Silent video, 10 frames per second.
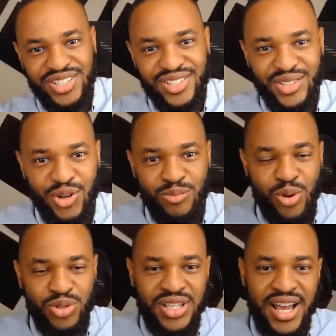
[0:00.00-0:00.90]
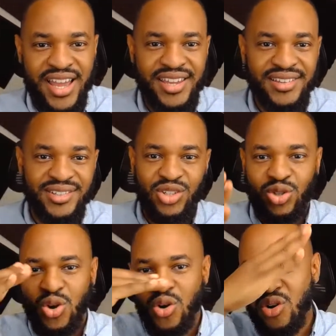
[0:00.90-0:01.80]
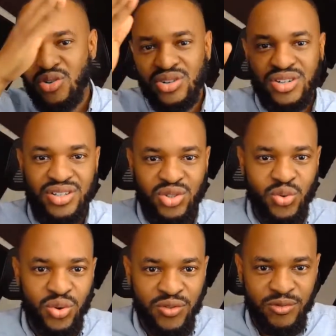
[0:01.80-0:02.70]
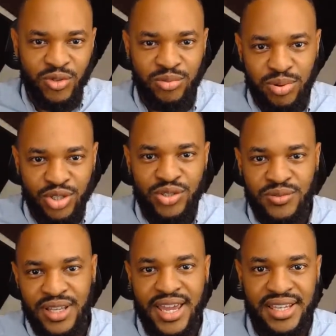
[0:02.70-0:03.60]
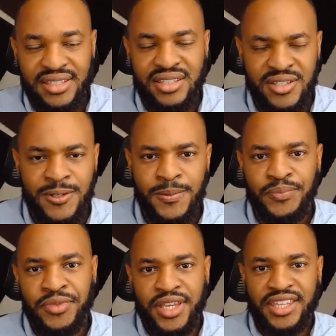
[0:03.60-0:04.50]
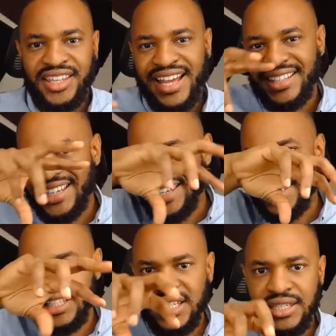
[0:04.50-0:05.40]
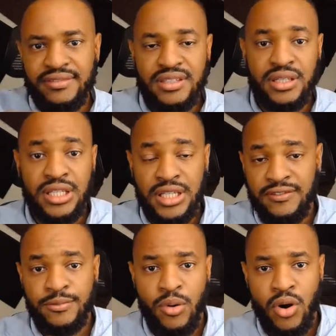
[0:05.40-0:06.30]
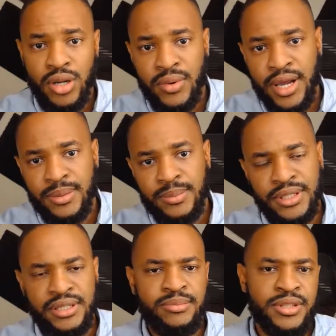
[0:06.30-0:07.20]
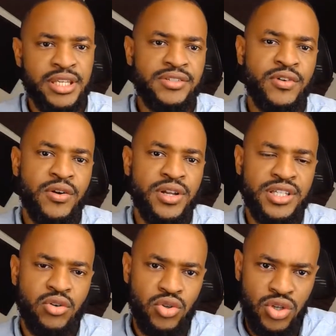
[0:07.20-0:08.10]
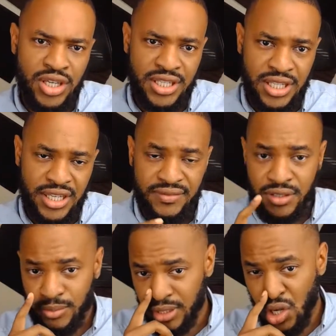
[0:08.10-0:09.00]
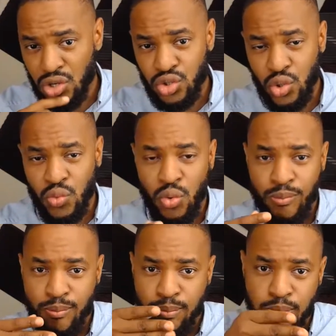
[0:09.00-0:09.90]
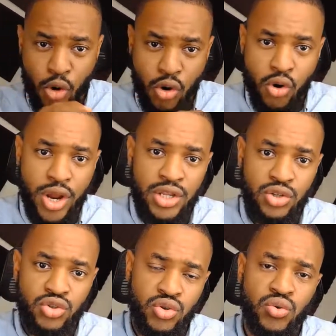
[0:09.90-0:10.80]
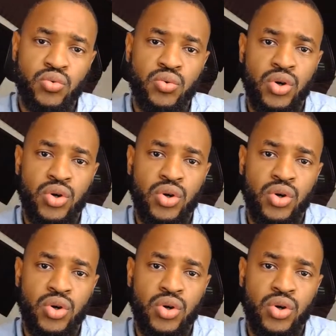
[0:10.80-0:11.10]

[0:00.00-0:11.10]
multi long sort of bunch of legs, and they like to eat leaves, the leaves part, right? But these variants not only eat leaves, but they also will burr into